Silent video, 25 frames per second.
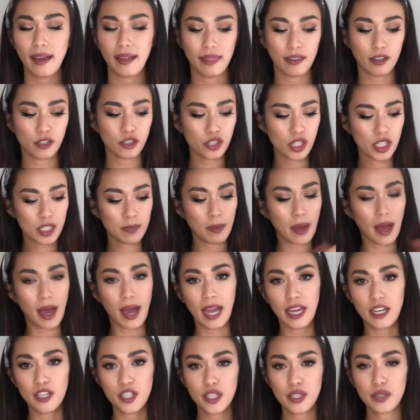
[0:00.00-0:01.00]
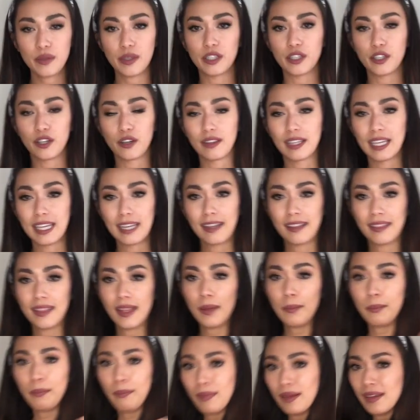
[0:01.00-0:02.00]
They're just behind you and you're leading
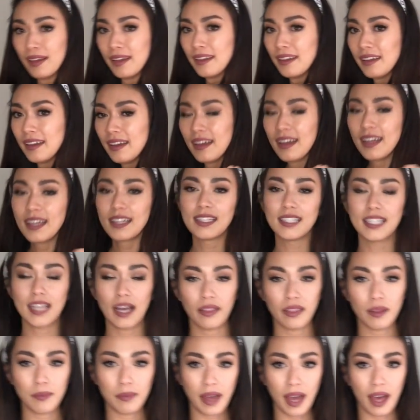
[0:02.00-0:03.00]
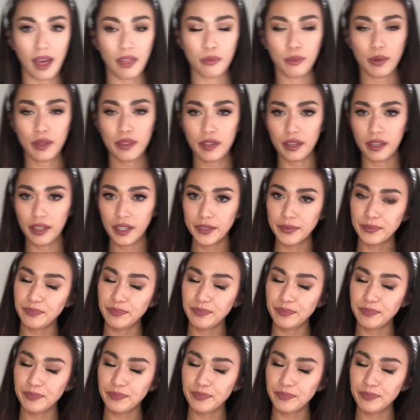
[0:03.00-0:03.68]
them down the path with you.